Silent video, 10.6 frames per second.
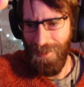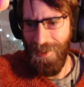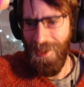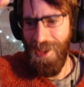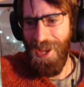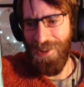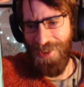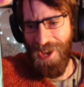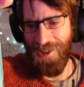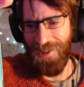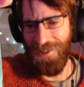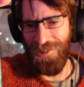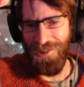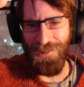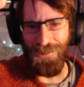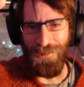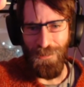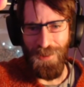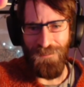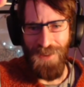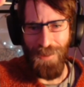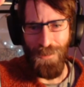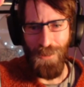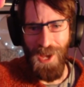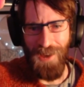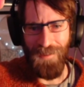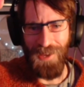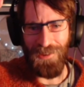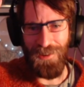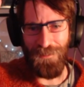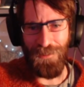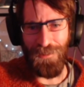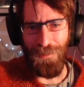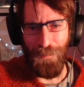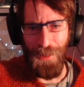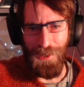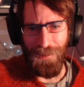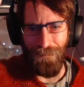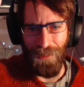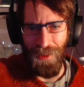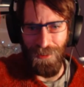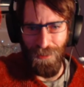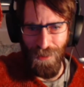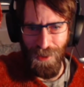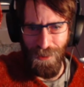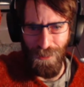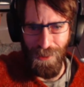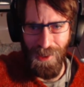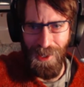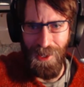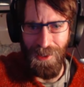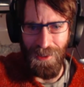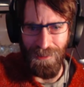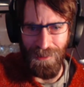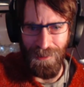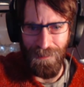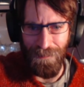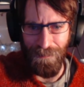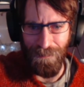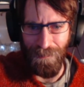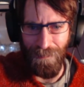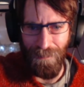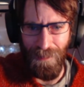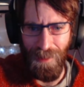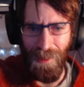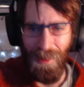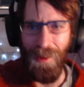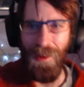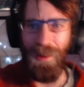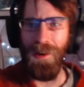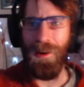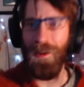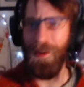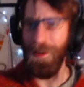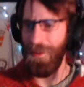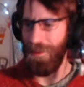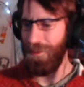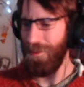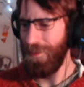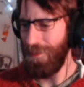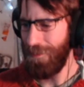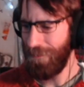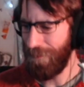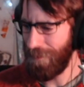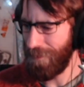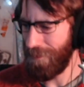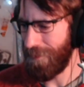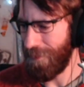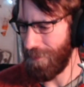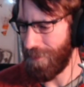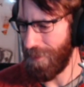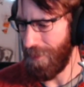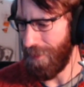Exactly, Jiggles. We think we'll have ourselves some beer. That's a really cool looking can, actually. I like that. That looking can.